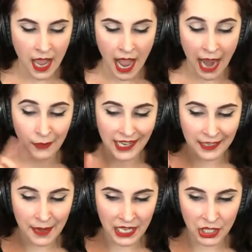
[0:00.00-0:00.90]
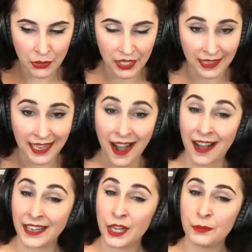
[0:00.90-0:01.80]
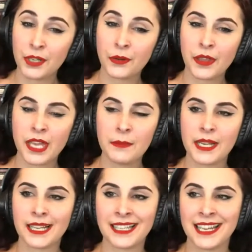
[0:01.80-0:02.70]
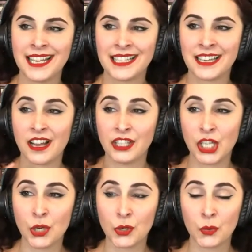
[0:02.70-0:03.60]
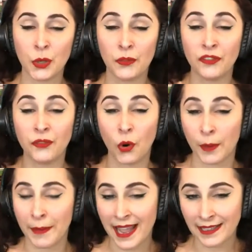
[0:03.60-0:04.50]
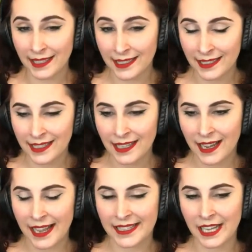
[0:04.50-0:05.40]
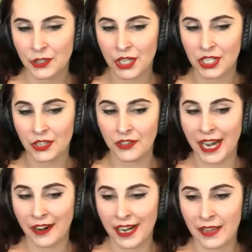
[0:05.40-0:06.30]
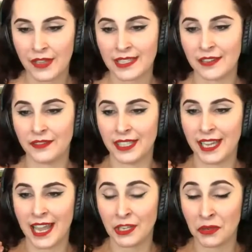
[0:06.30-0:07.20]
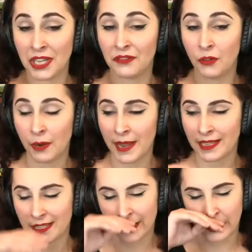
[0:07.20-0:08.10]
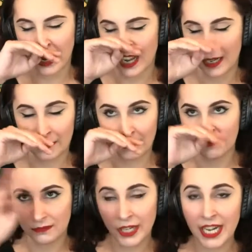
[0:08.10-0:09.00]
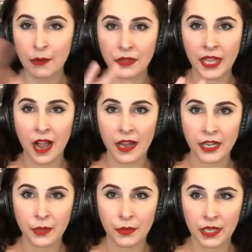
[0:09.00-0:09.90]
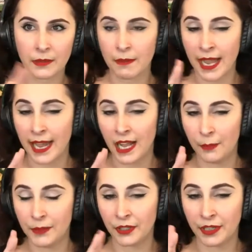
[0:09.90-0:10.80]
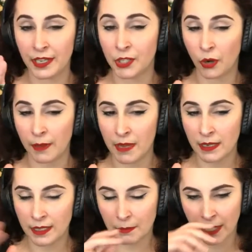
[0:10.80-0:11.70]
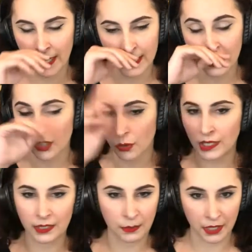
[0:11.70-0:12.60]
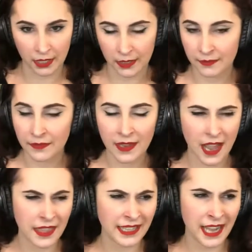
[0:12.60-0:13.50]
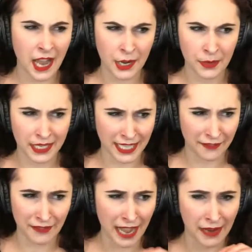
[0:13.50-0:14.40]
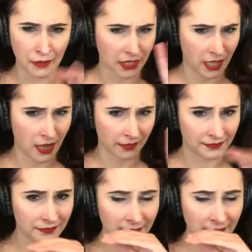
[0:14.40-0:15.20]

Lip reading: I recommend using the audiobook with it because it is an unusual format. It's not traditional narrative. It's definitely a unique format. So reading with the audiobook might help your enjoyment, but it's a short little book. I think the audiobook is like 5 hours long.